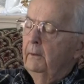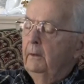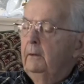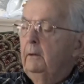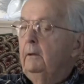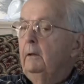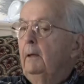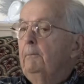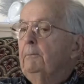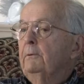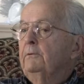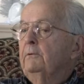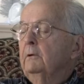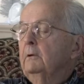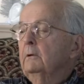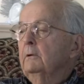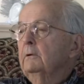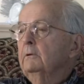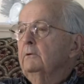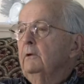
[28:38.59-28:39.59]
And in that
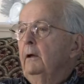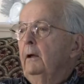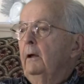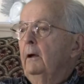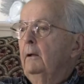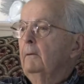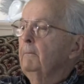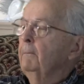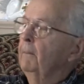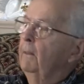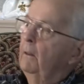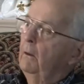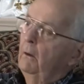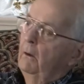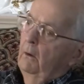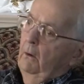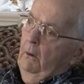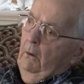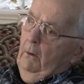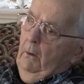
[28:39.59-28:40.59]
particular town,
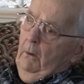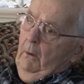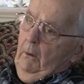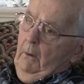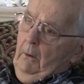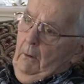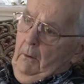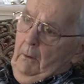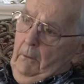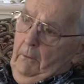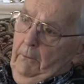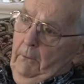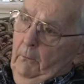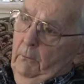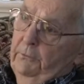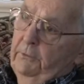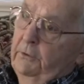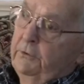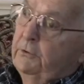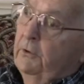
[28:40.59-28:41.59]
there
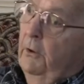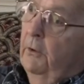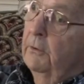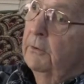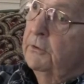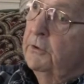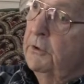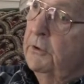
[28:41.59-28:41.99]
was a church.